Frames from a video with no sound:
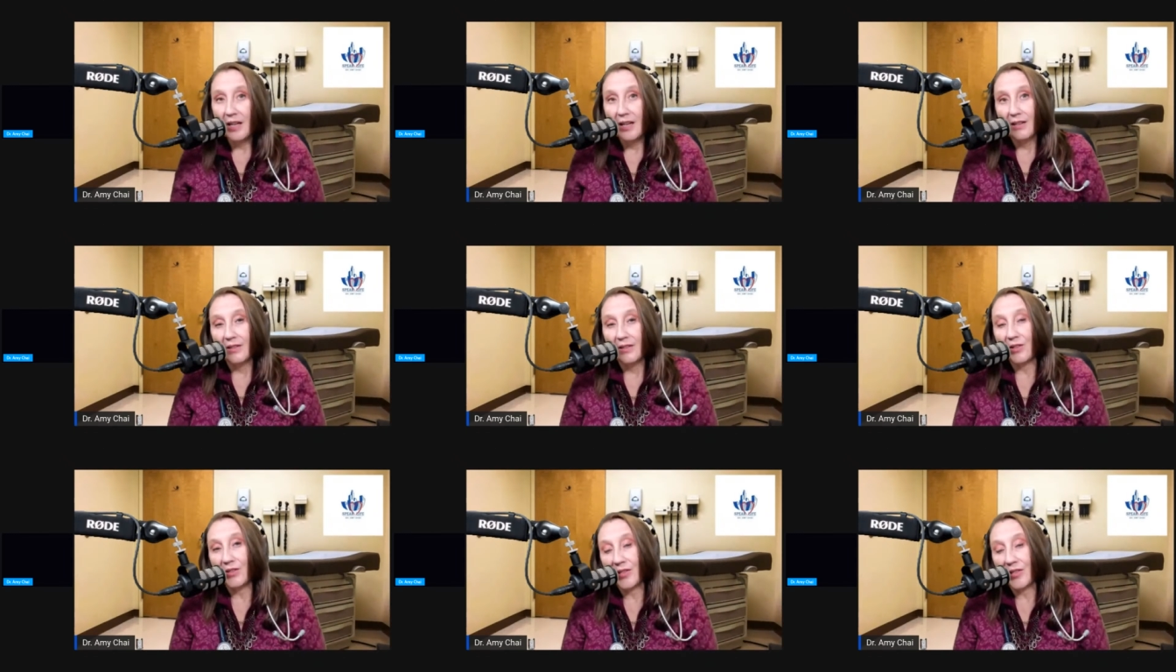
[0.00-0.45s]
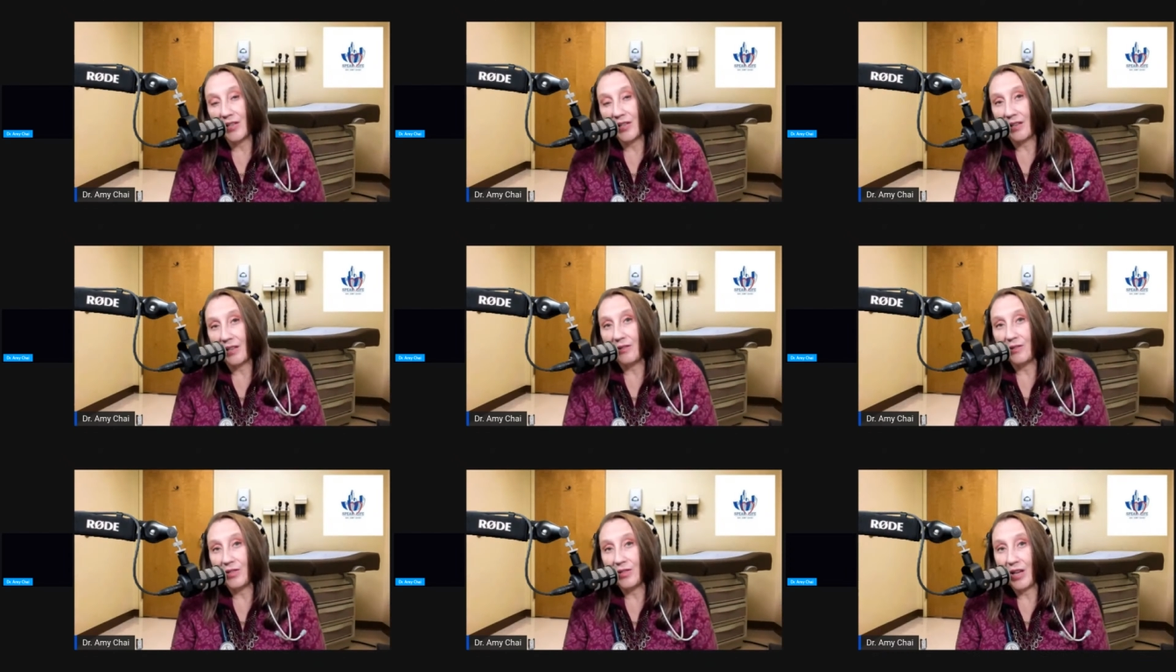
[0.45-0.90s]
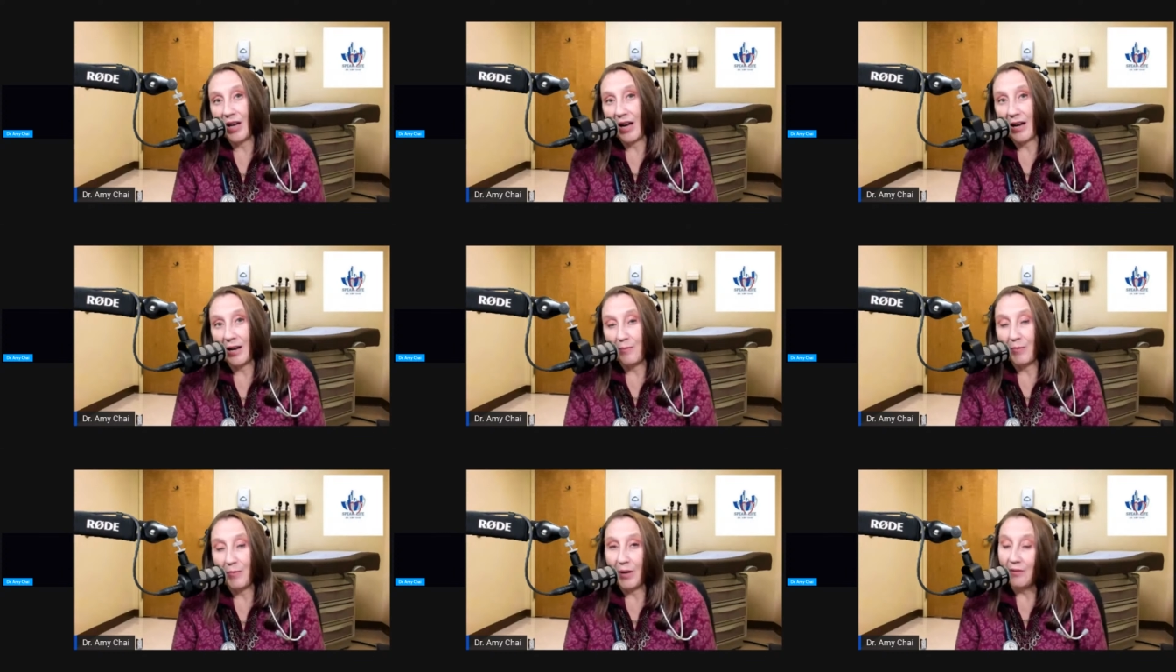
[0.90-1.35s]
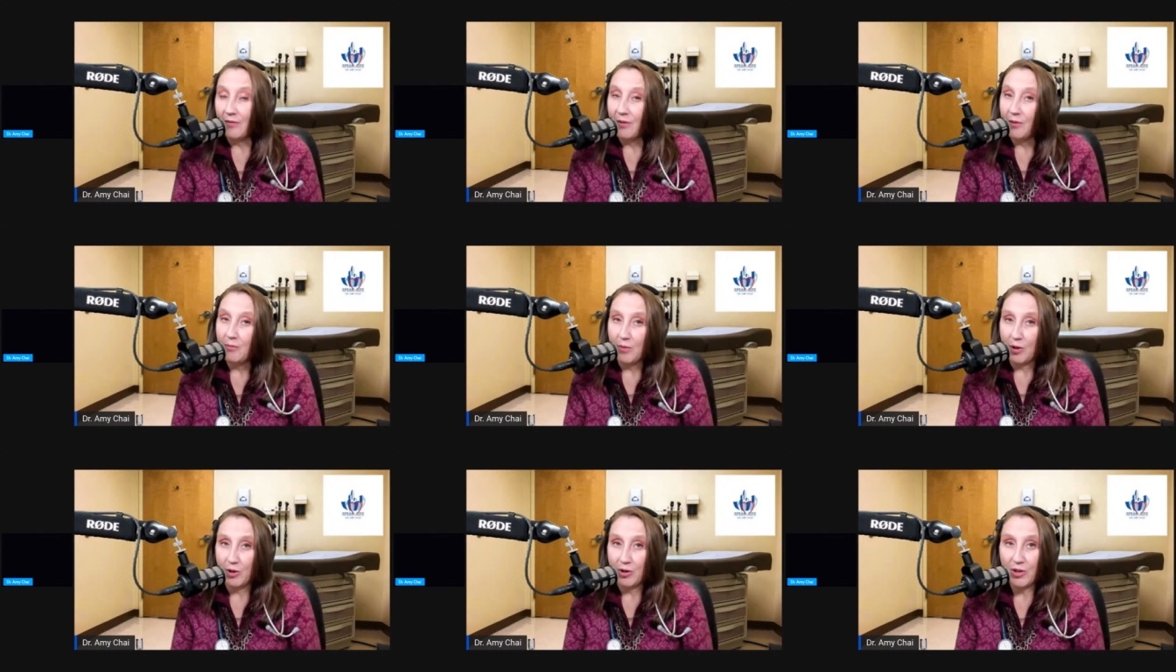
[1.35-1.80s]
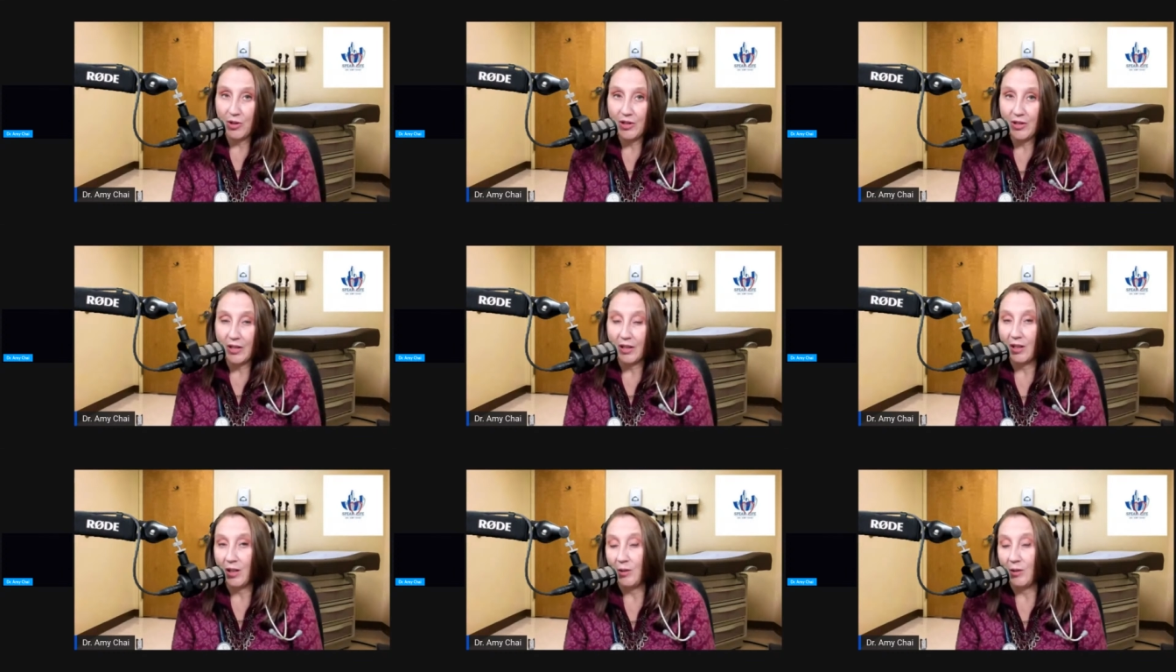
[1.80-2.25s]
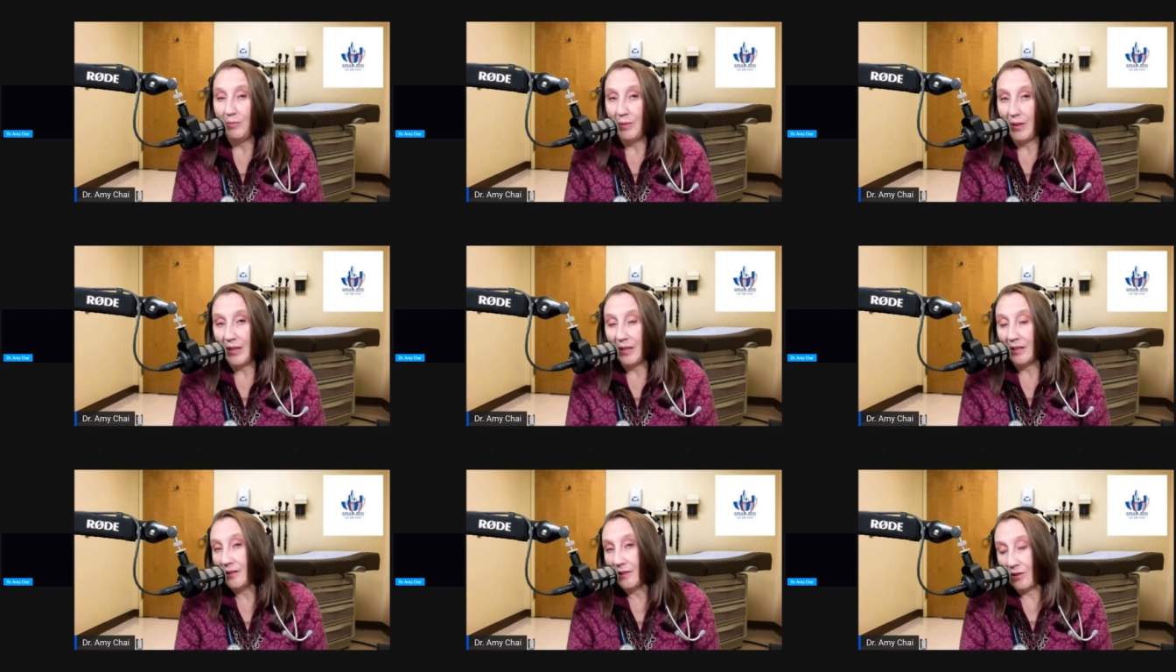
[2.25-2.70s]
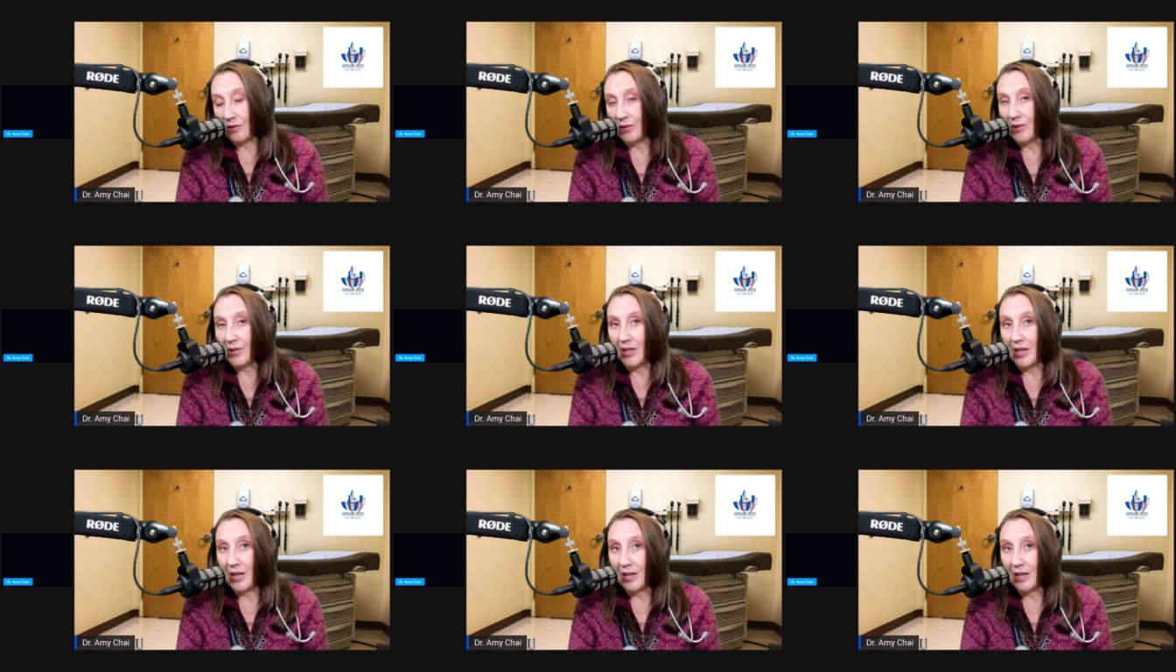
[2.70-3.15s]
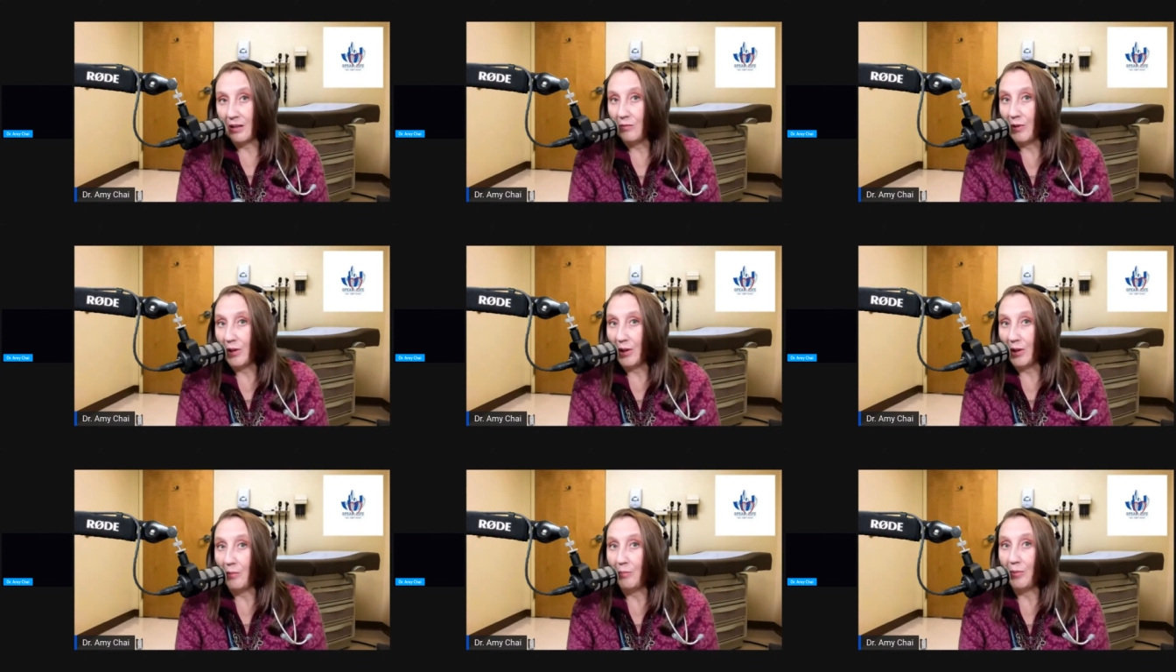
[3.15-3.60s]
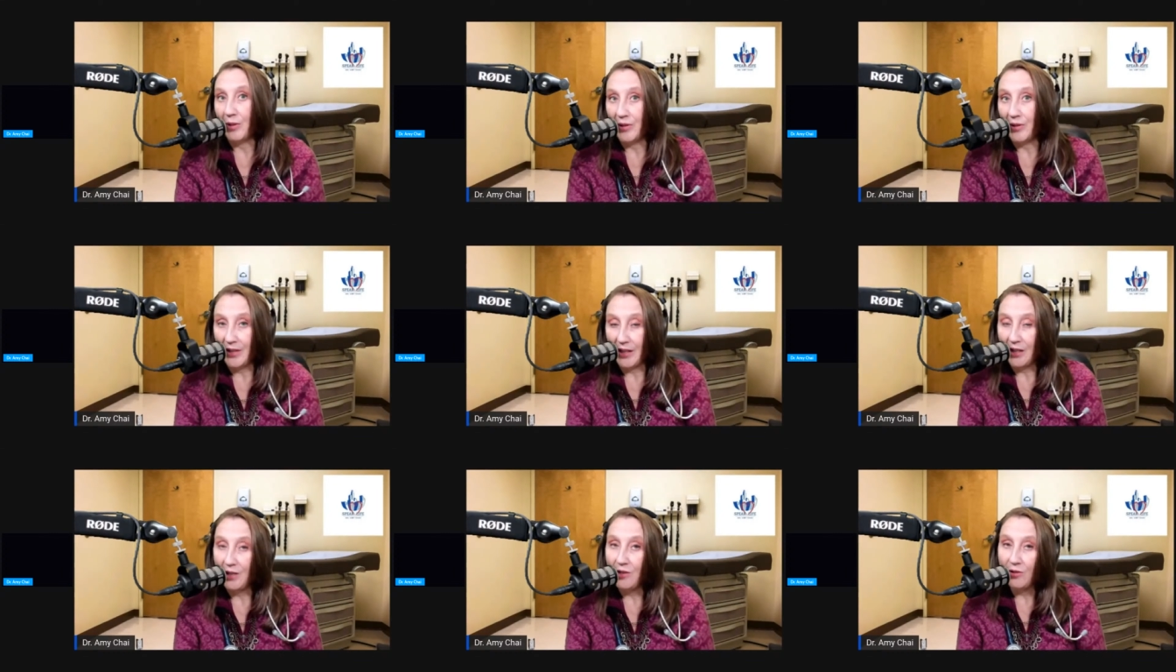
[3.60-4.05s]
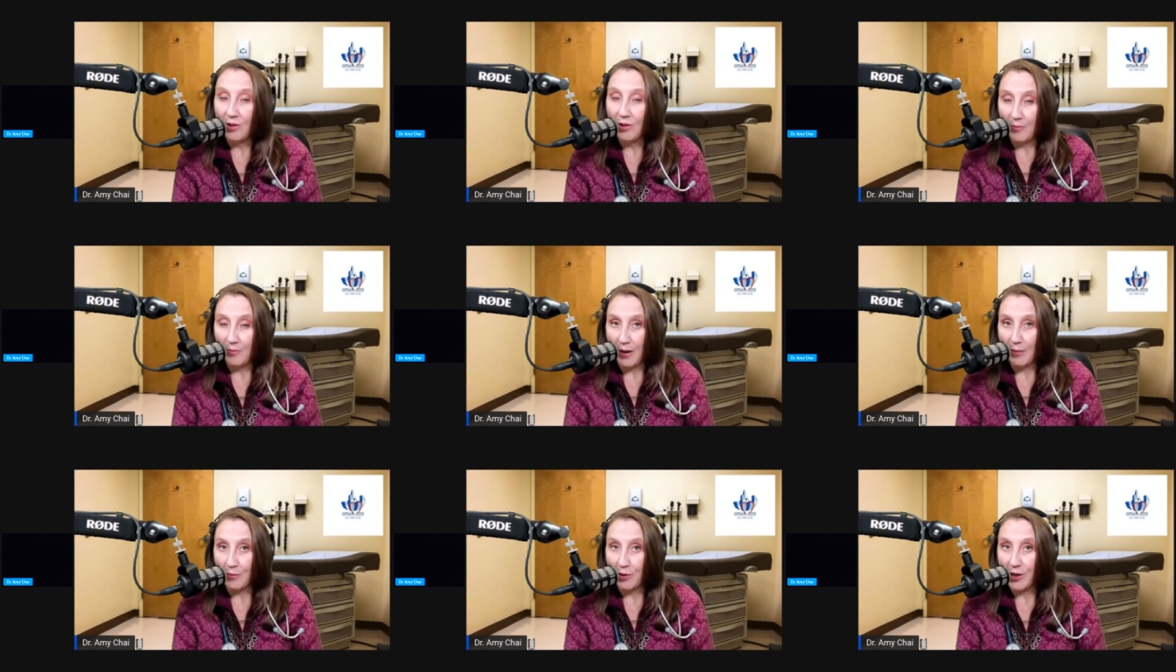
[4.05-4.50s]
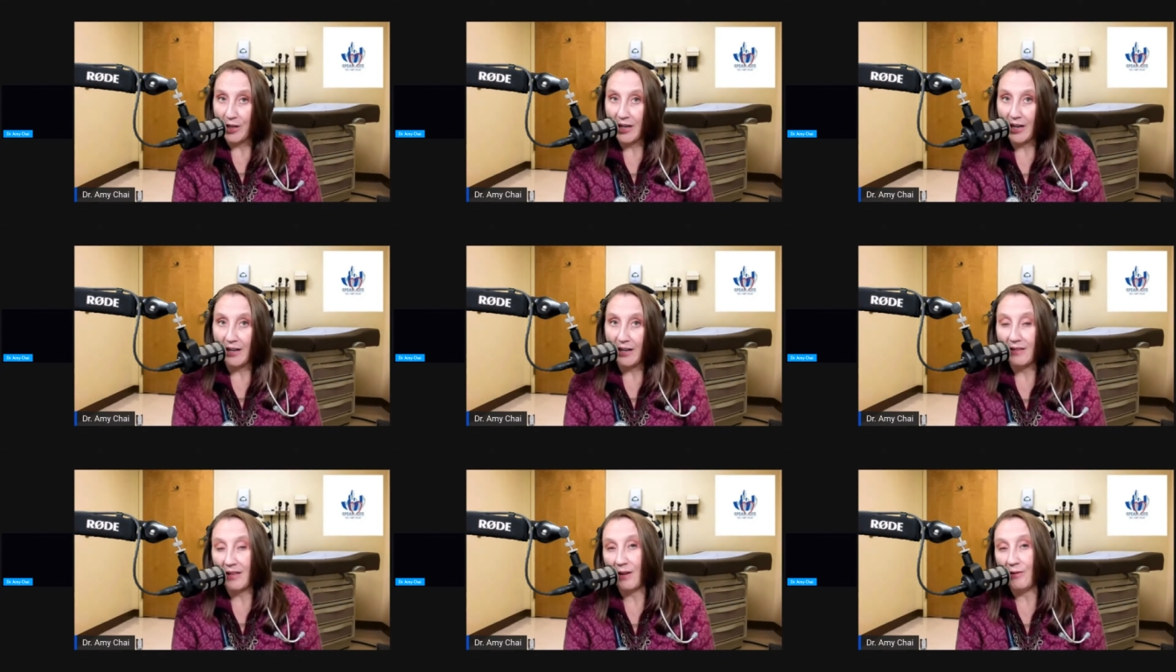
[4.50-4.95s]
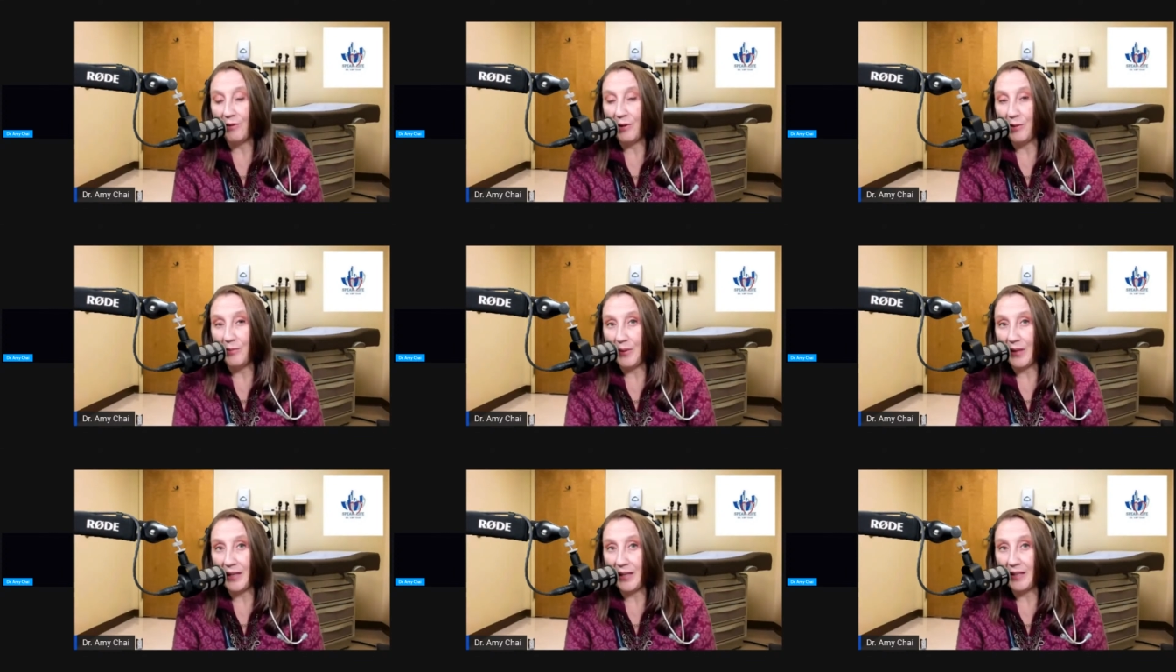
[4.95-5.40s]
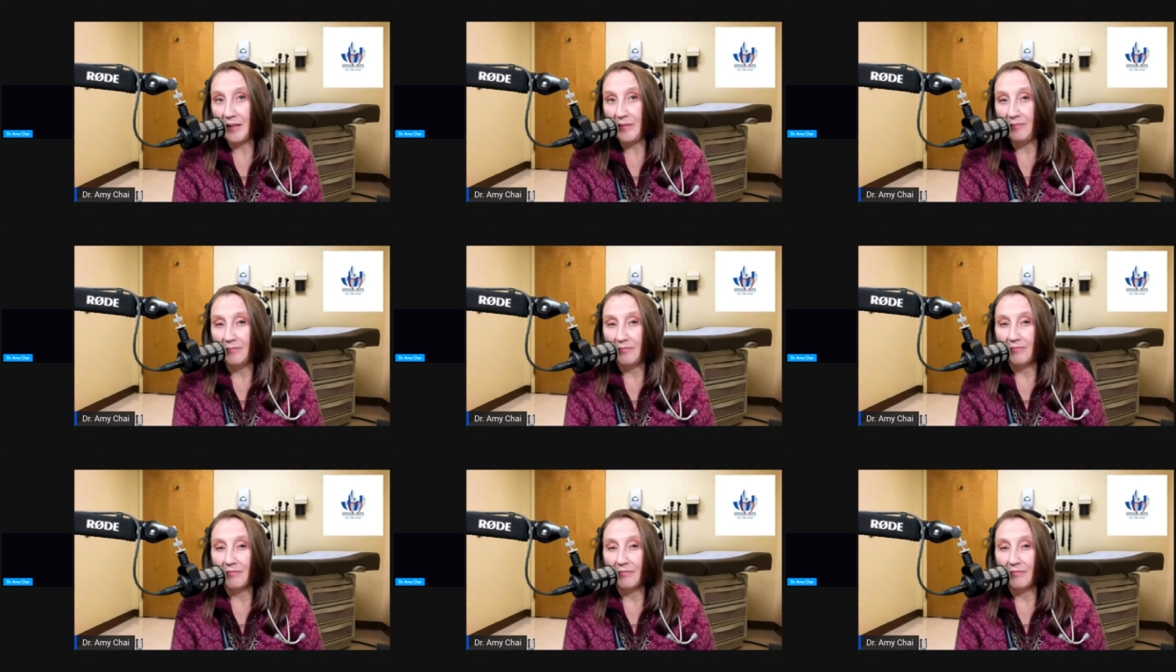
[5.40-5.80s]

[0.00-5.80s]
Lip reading: There's another type of emotion that could be associated with a procedural memory, and that would be,